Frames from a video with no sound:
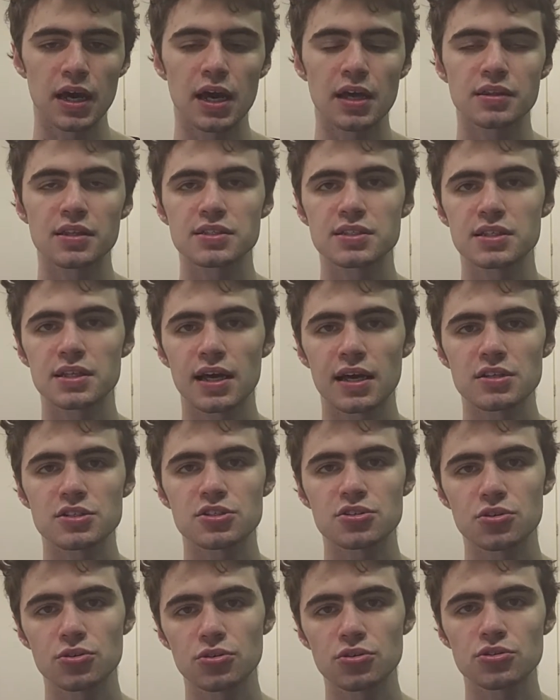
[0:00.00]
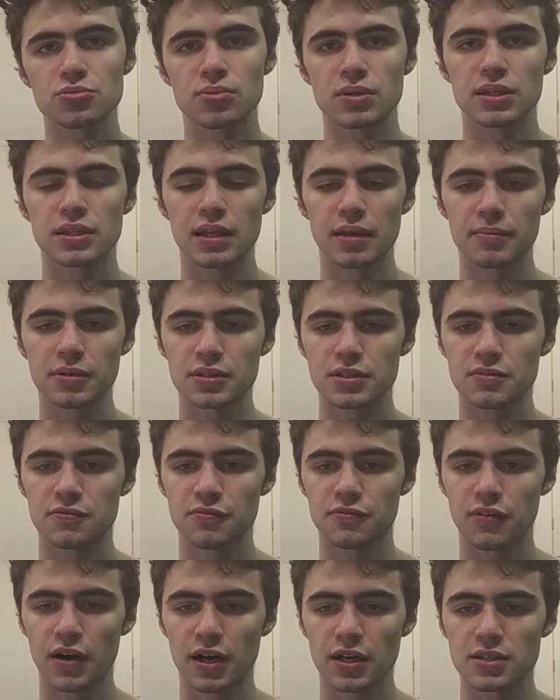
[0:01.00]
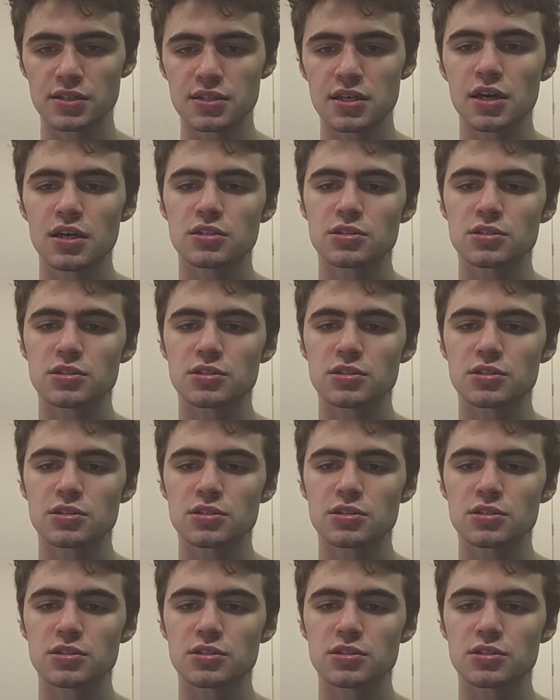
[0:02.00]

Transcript: This allows schools with limited funds